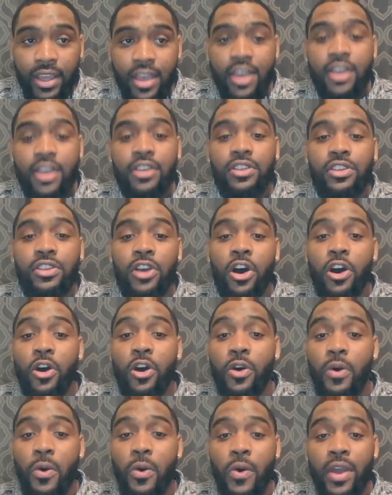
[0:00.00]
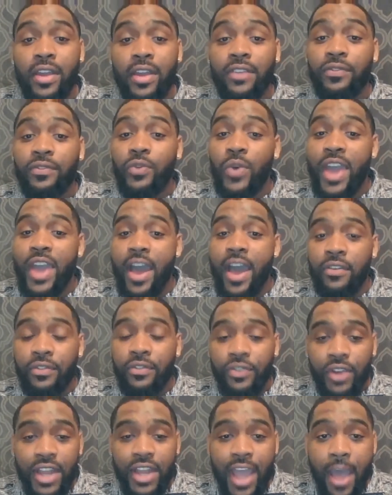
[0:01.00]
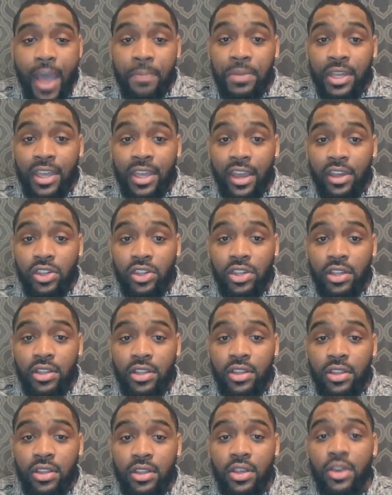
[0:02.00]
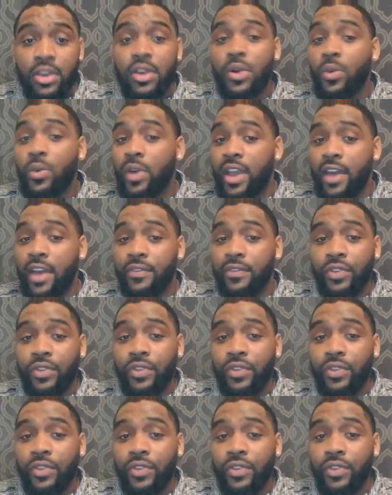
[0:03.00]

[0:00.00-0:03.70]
So if we have a free application, we have free